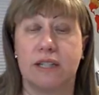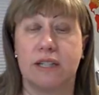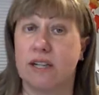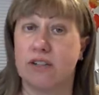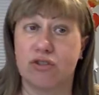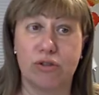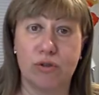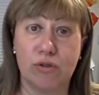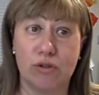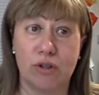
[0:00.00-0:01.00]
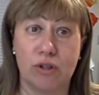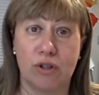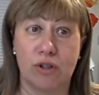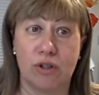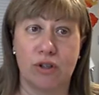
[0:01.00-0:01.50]
that you
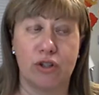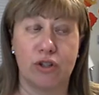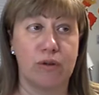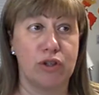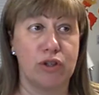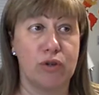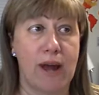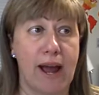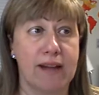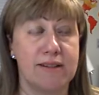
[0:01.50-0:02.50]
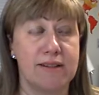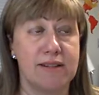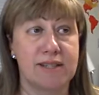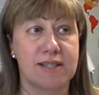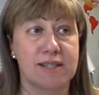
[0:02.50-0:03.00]
you you had
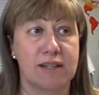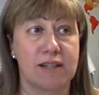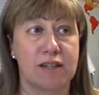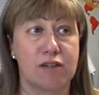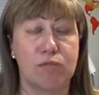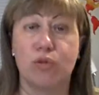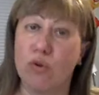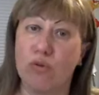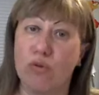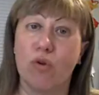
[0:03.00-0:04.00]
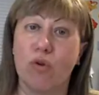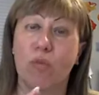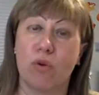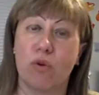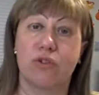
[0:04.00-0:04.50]
this beautiful
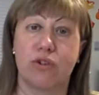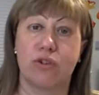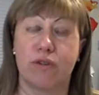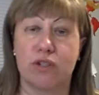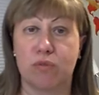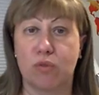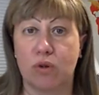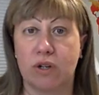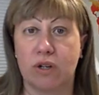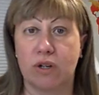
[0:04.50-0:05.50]
posts on your Facebook,